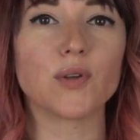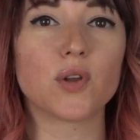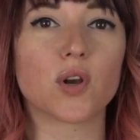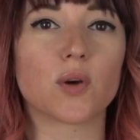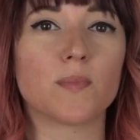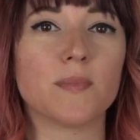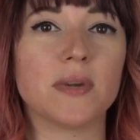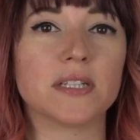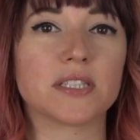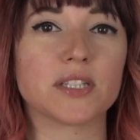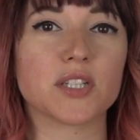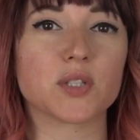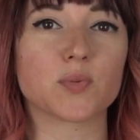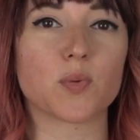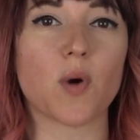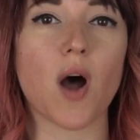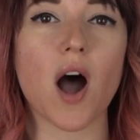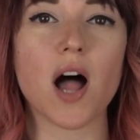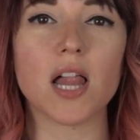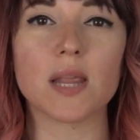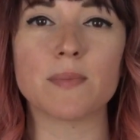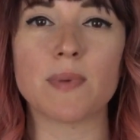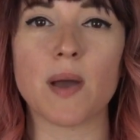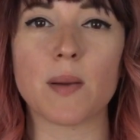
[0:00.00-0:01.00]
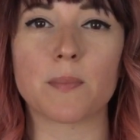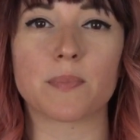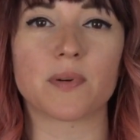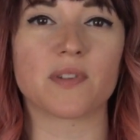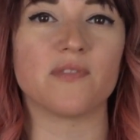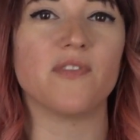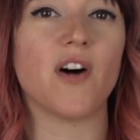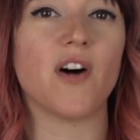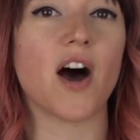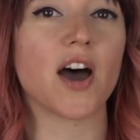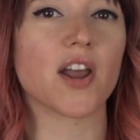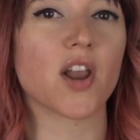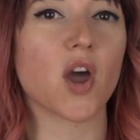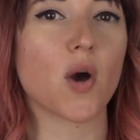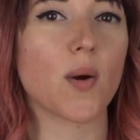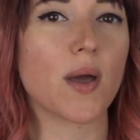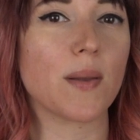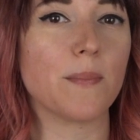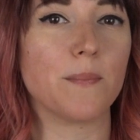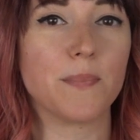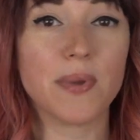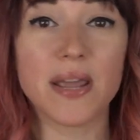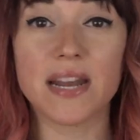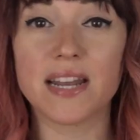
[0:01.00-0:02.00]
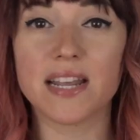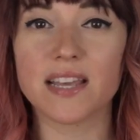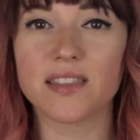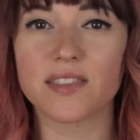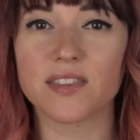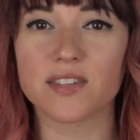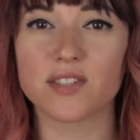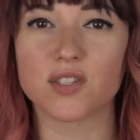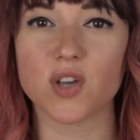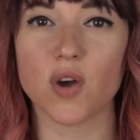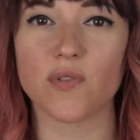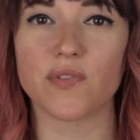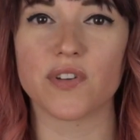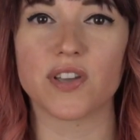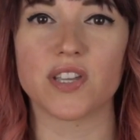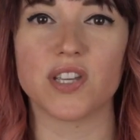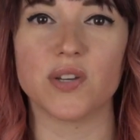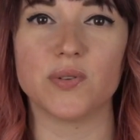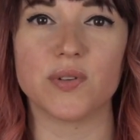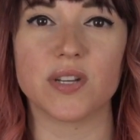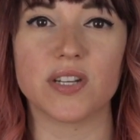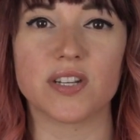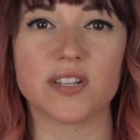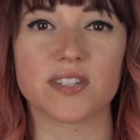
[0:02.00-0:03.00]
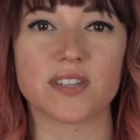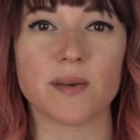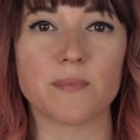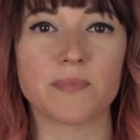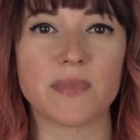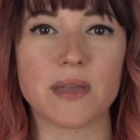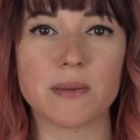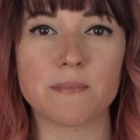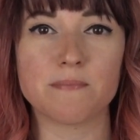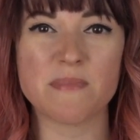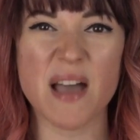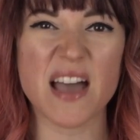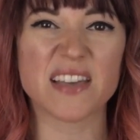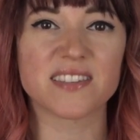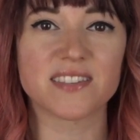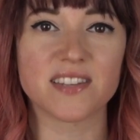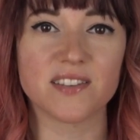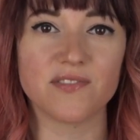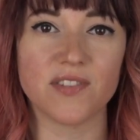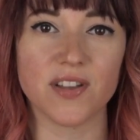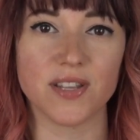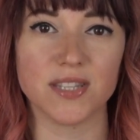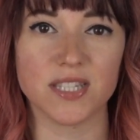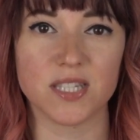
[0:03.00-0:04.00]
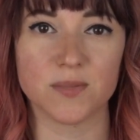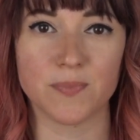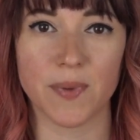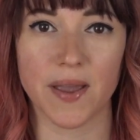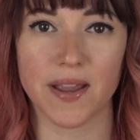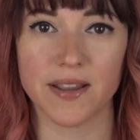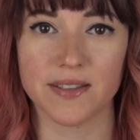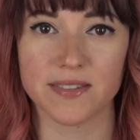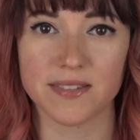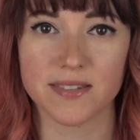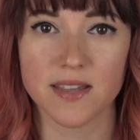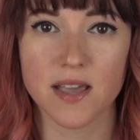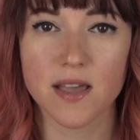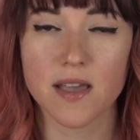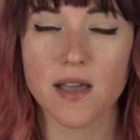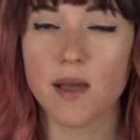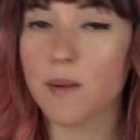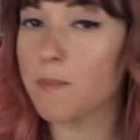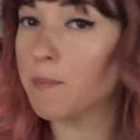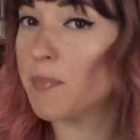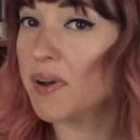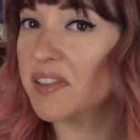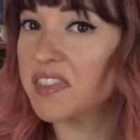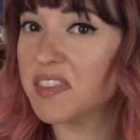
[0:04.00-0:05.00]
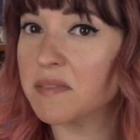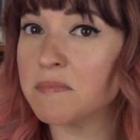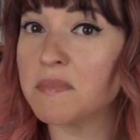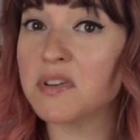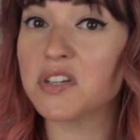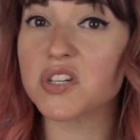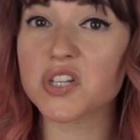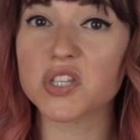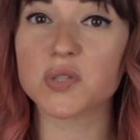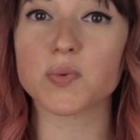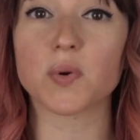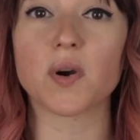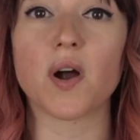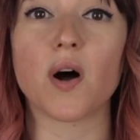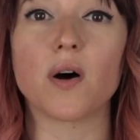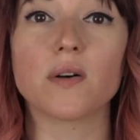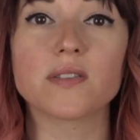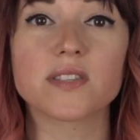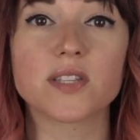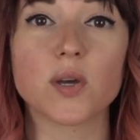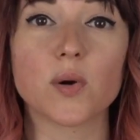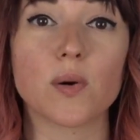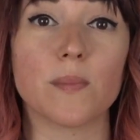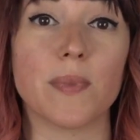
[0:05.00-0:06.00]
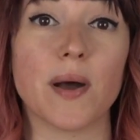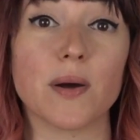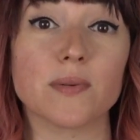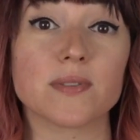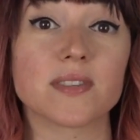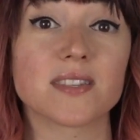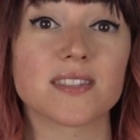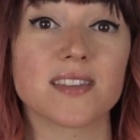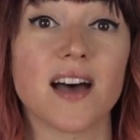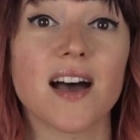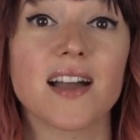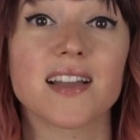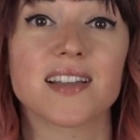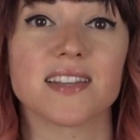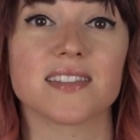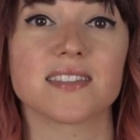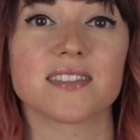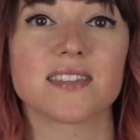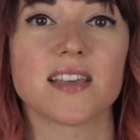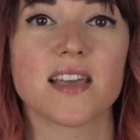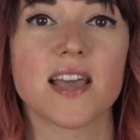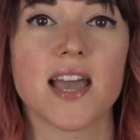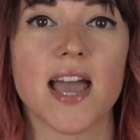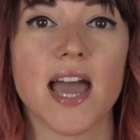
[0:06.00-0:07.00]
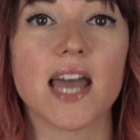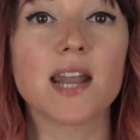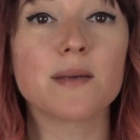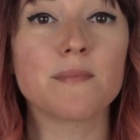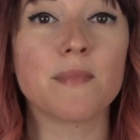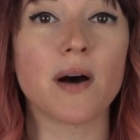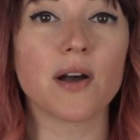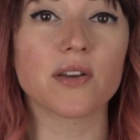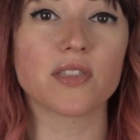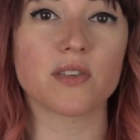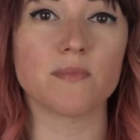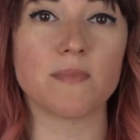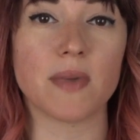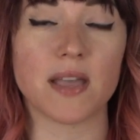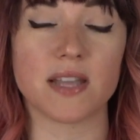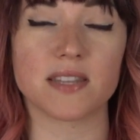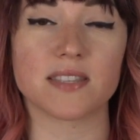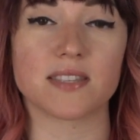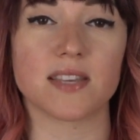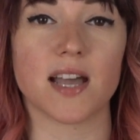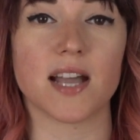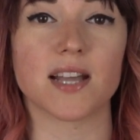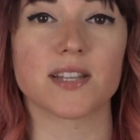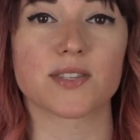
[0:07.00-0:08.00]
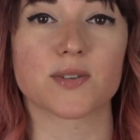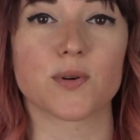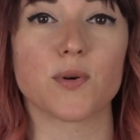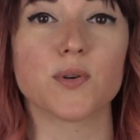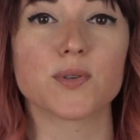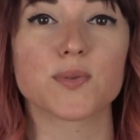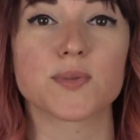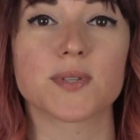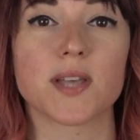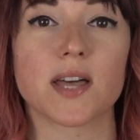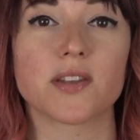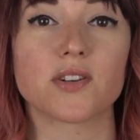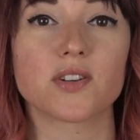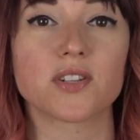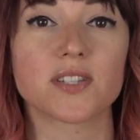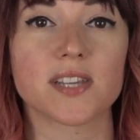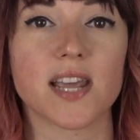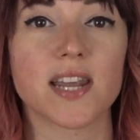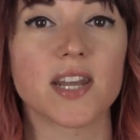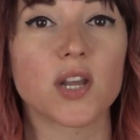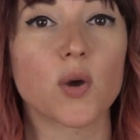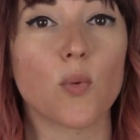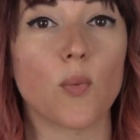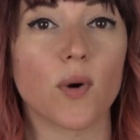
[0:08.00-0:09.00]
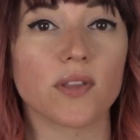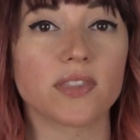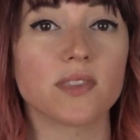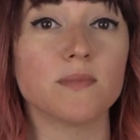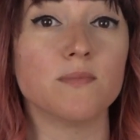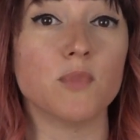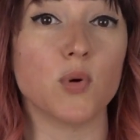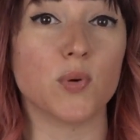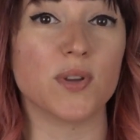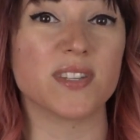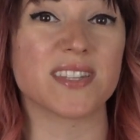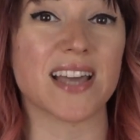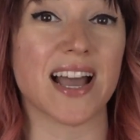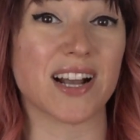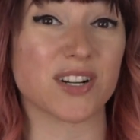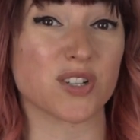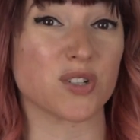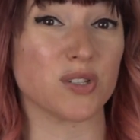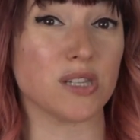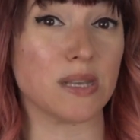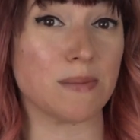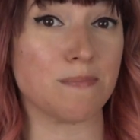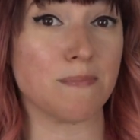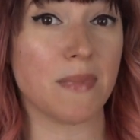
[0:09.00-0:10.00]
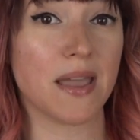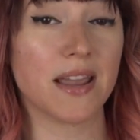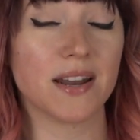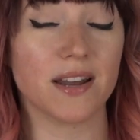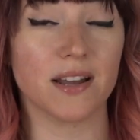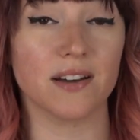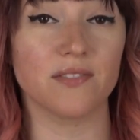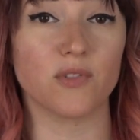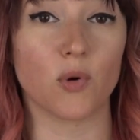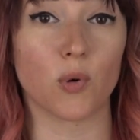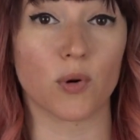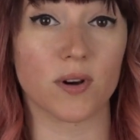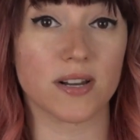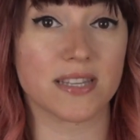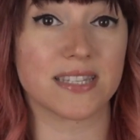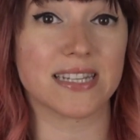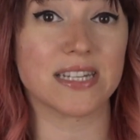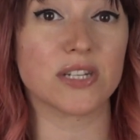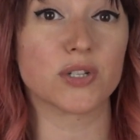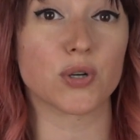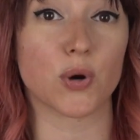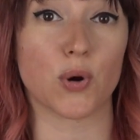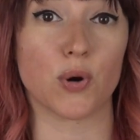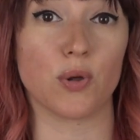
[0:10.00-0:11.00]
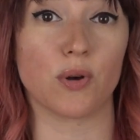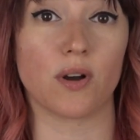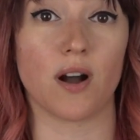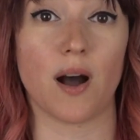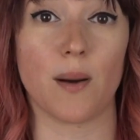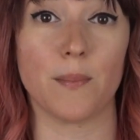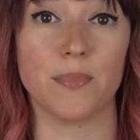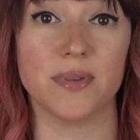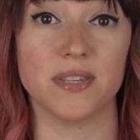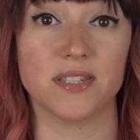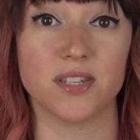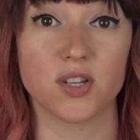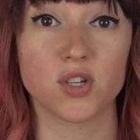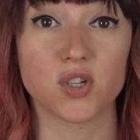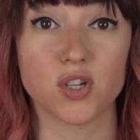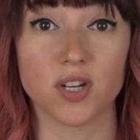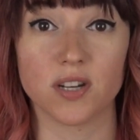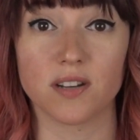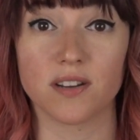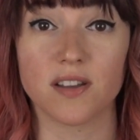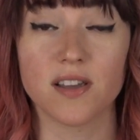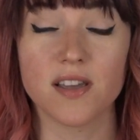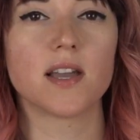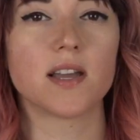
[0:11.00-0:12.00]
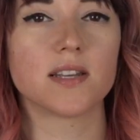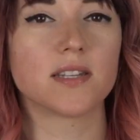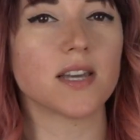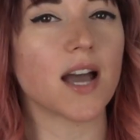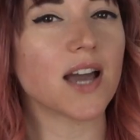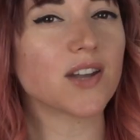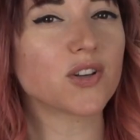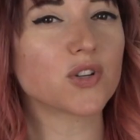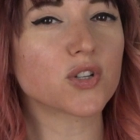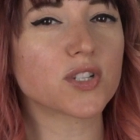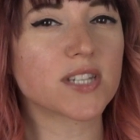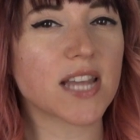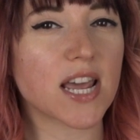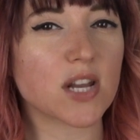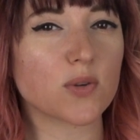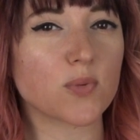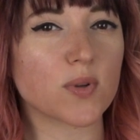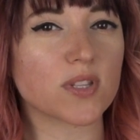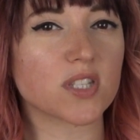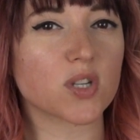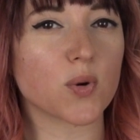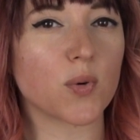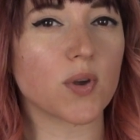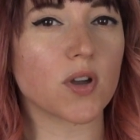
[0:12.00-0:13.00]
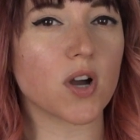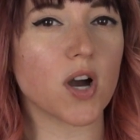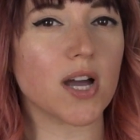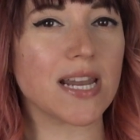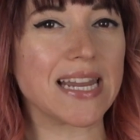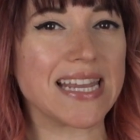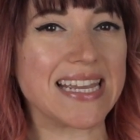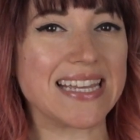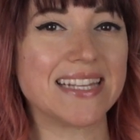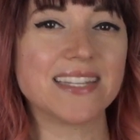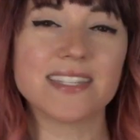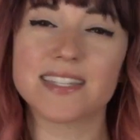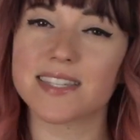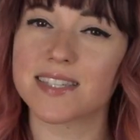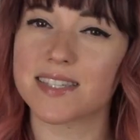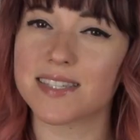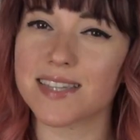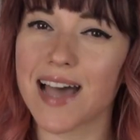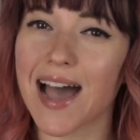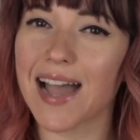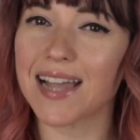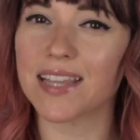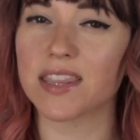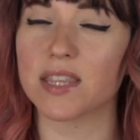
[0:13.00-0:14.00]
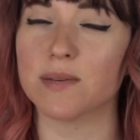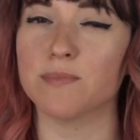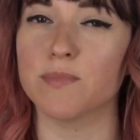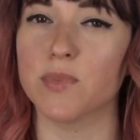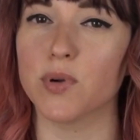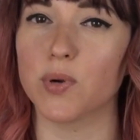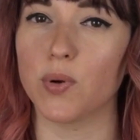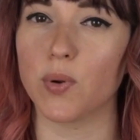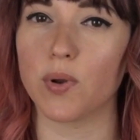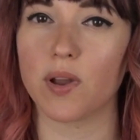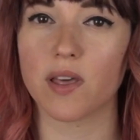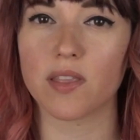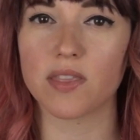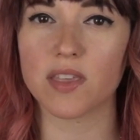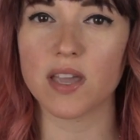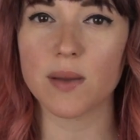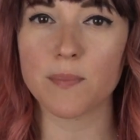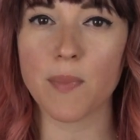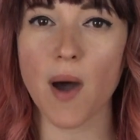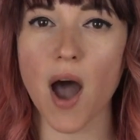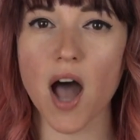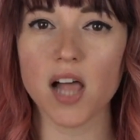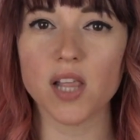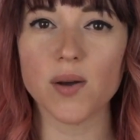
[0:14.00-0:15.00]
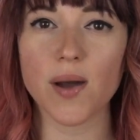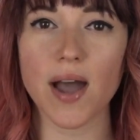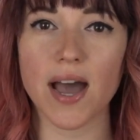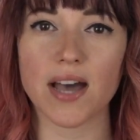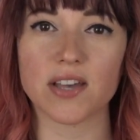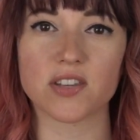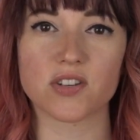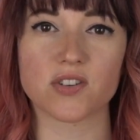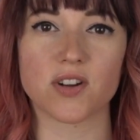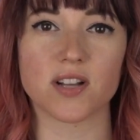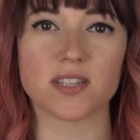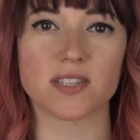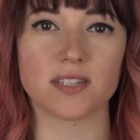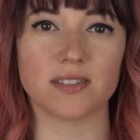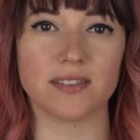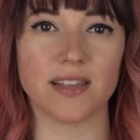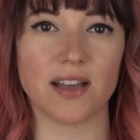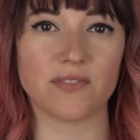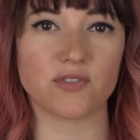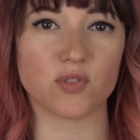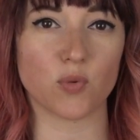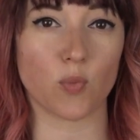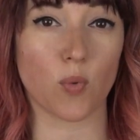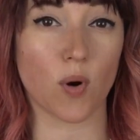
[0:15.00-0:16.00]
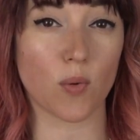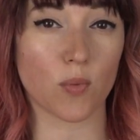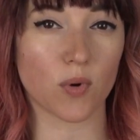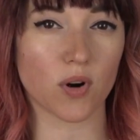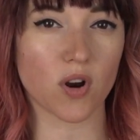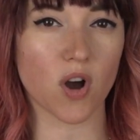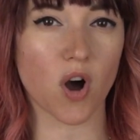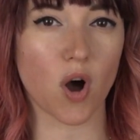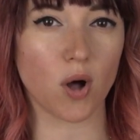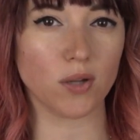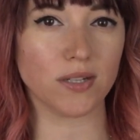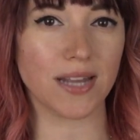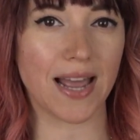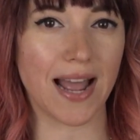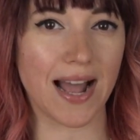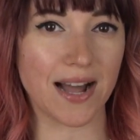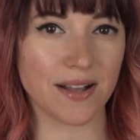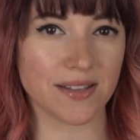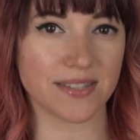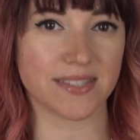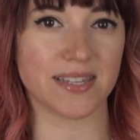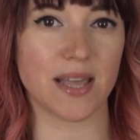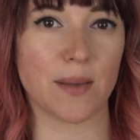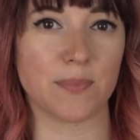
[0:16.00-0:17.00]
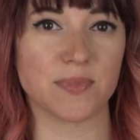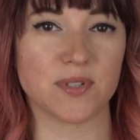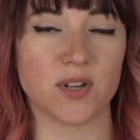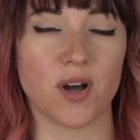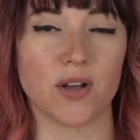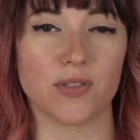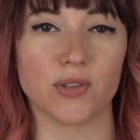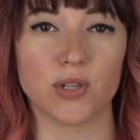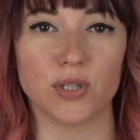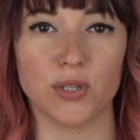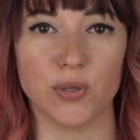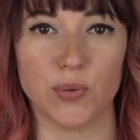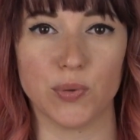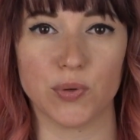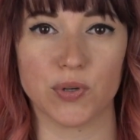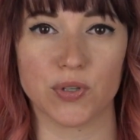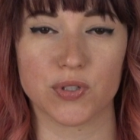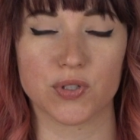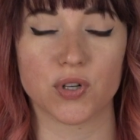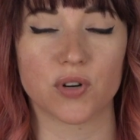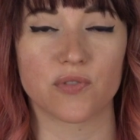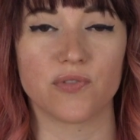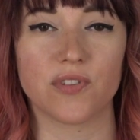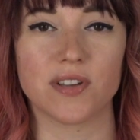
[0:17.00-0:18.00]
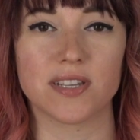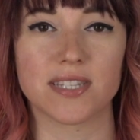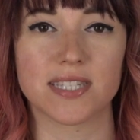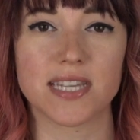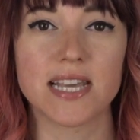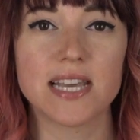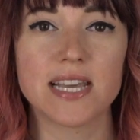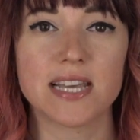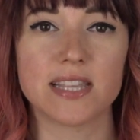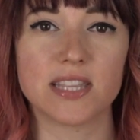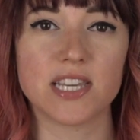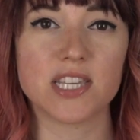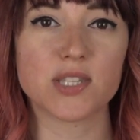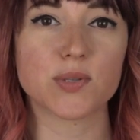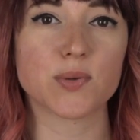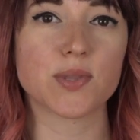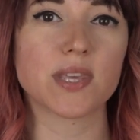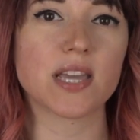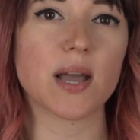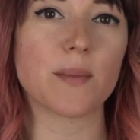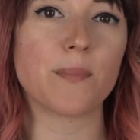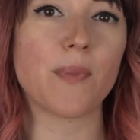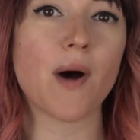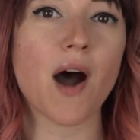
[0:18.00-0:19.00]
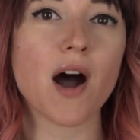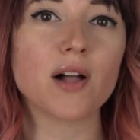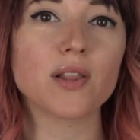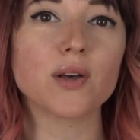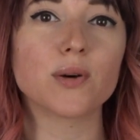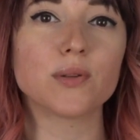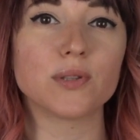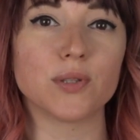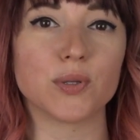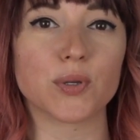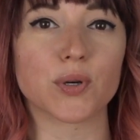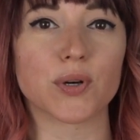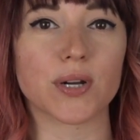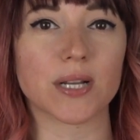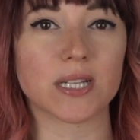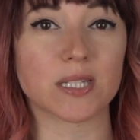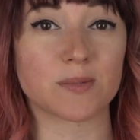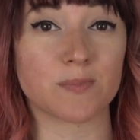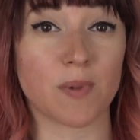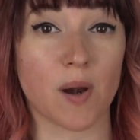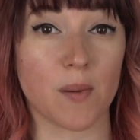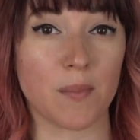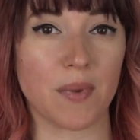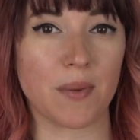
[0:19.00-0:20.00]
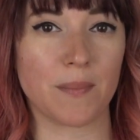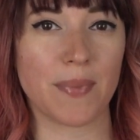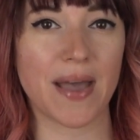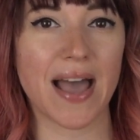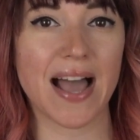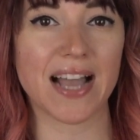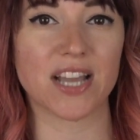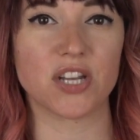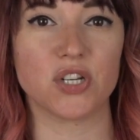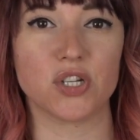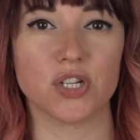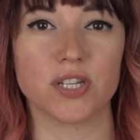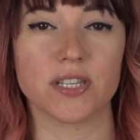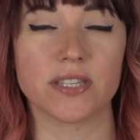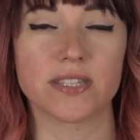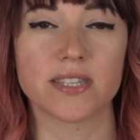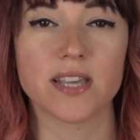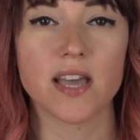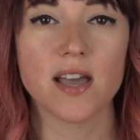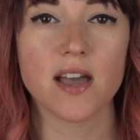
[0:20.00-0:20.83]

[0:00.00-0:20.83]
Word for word: lunar missions were all about bravado and beating the Soviet Union to something massive in space. But the missions were also about science, and among the main science goals is understanding what the moon is actually made of, or its internal composition. To understand what's going on inside the moon, the Apollo astronauts left what were called ALCEPs on the lunar surface. These were the Apollo Lunar Experiment Packages.